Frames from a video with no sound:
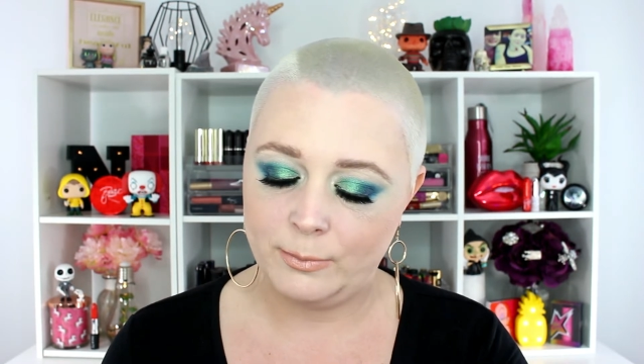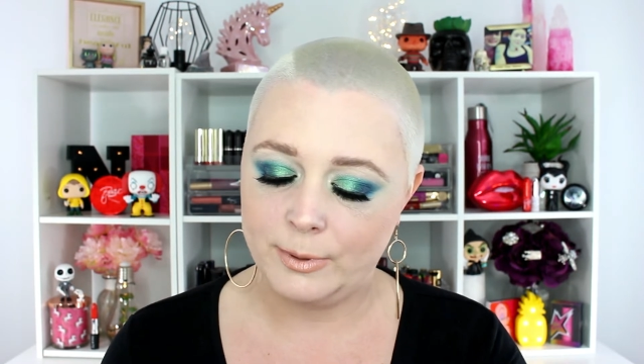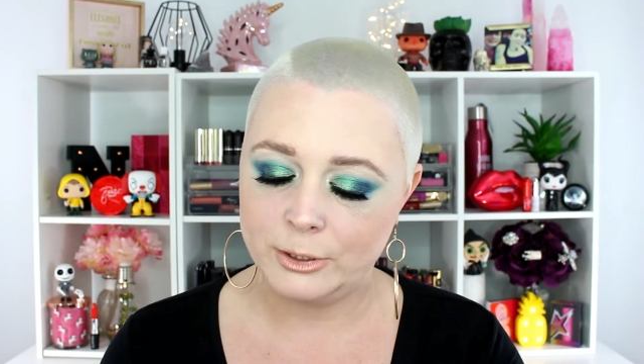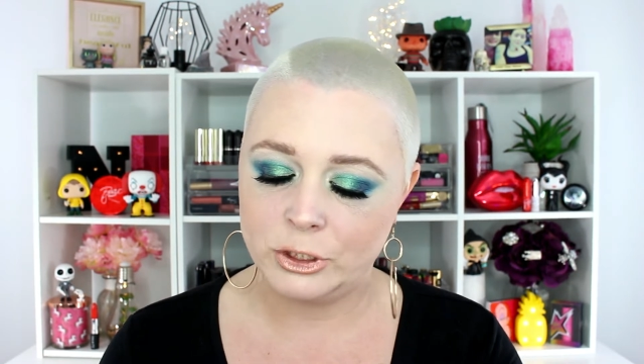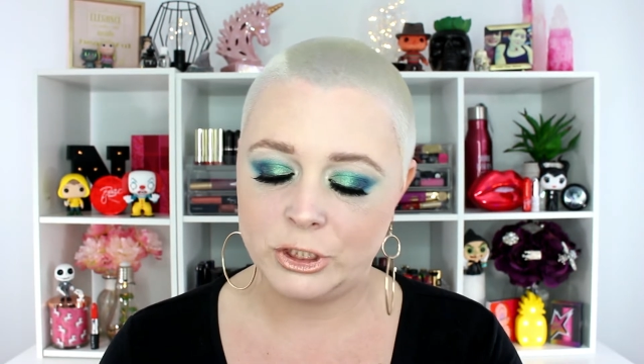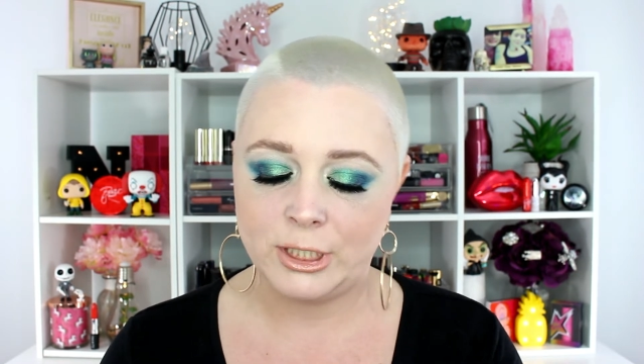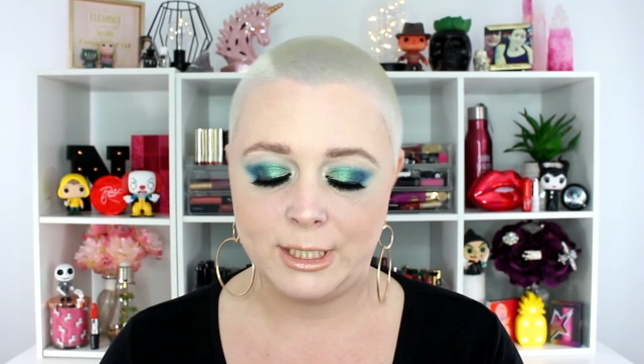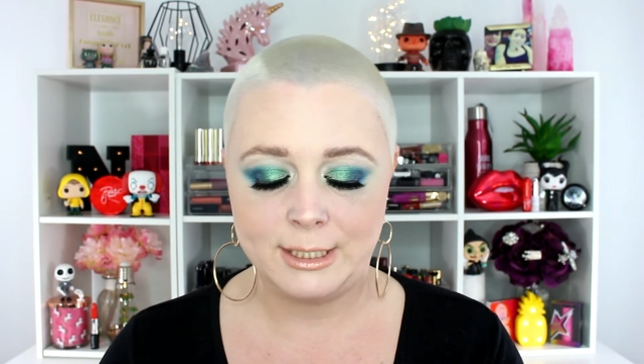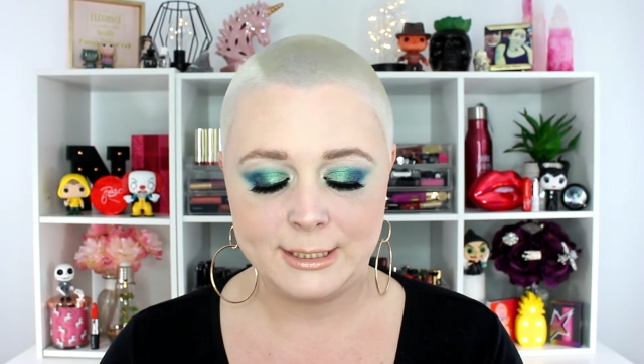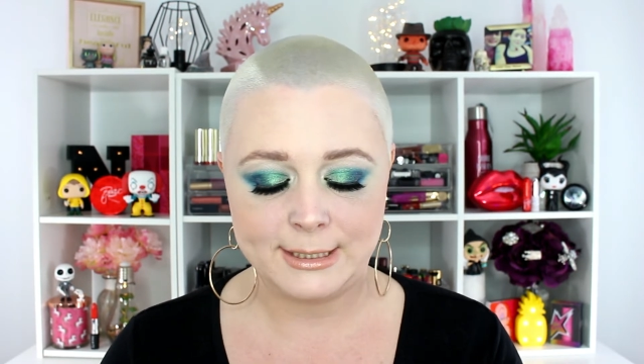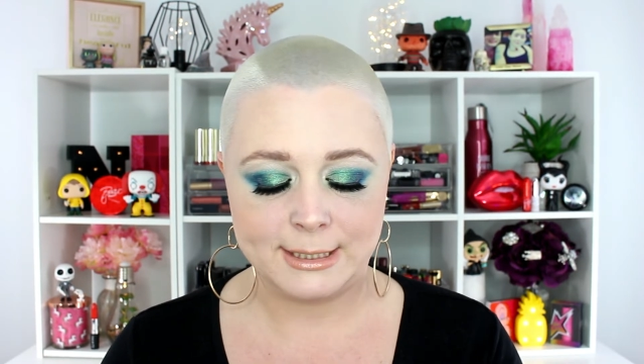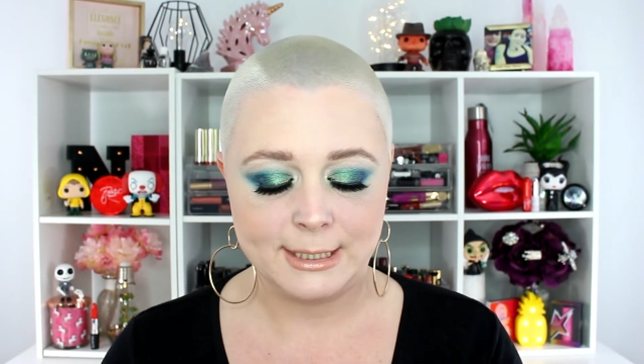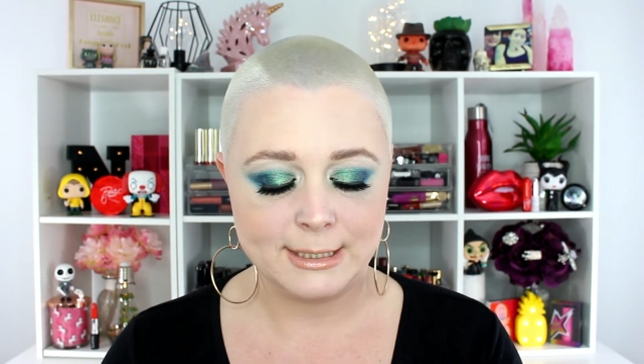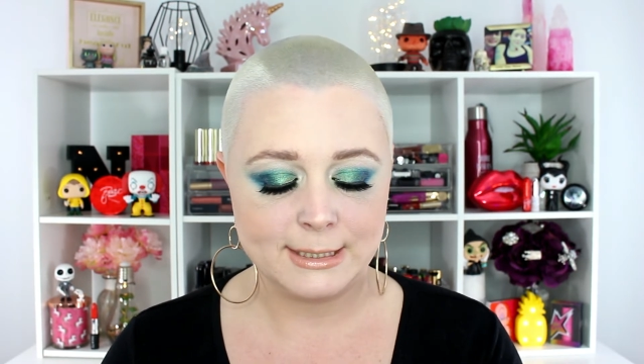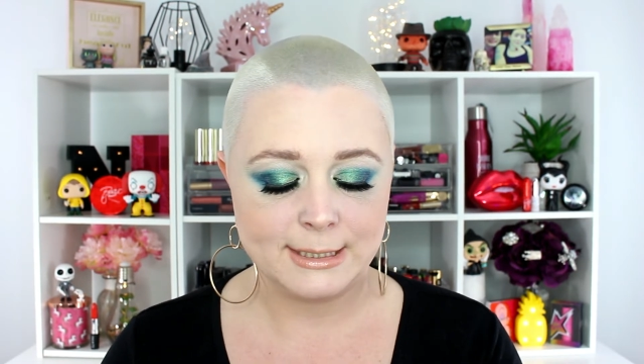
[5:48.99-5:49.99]
what shade is
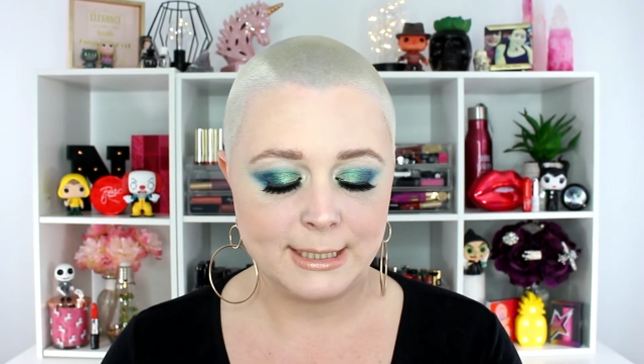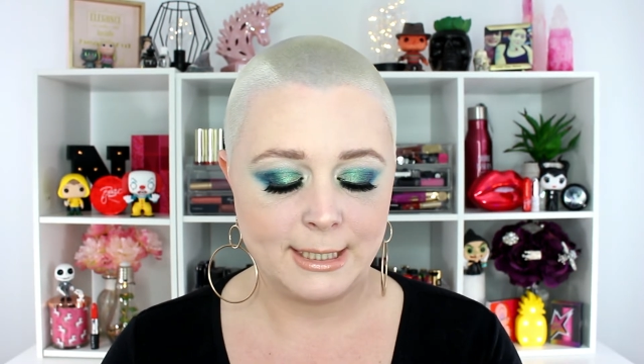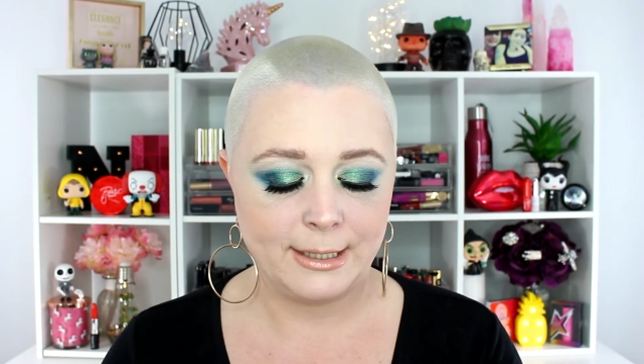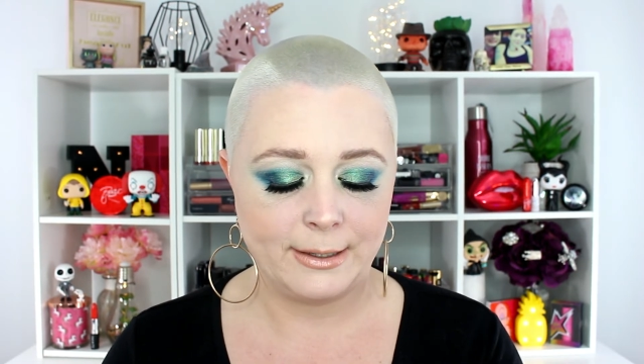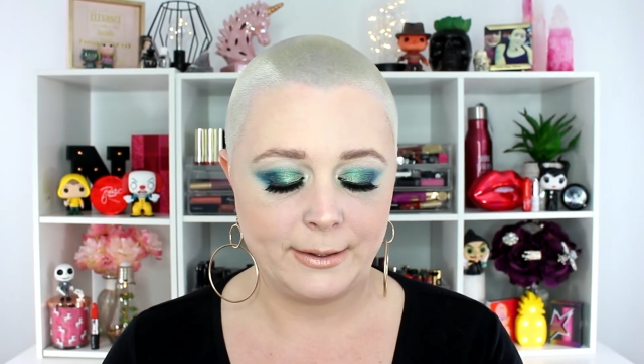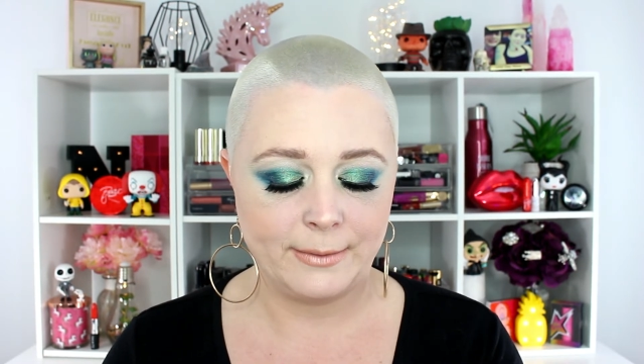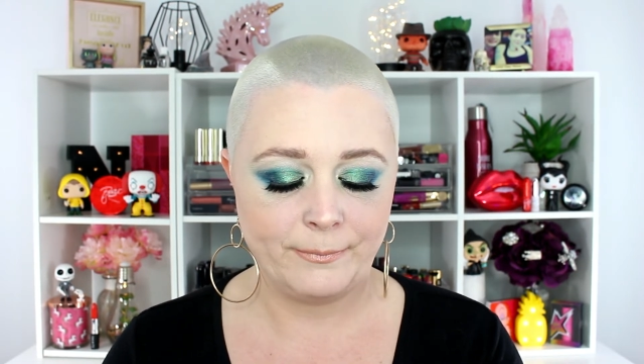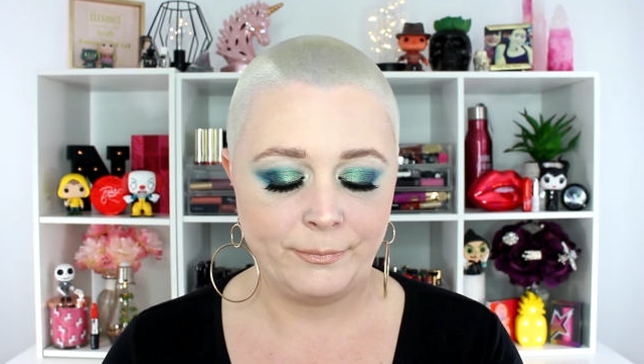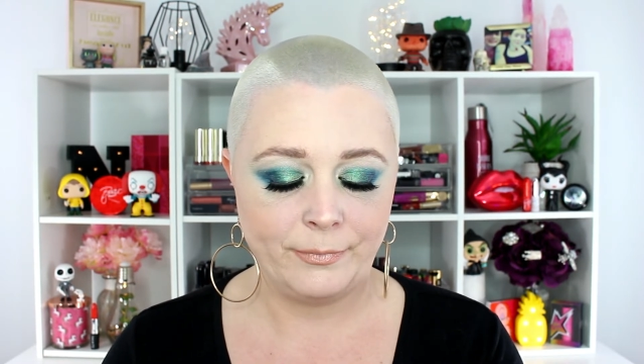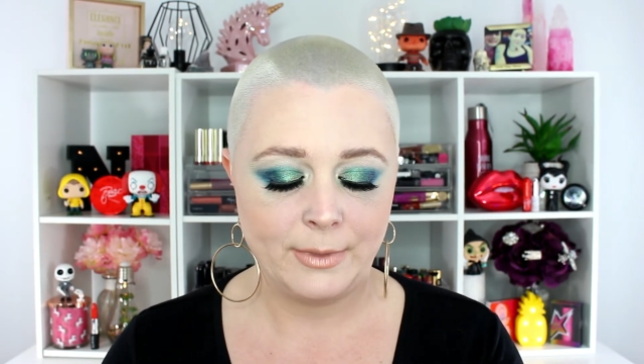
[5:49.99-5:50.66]
this here?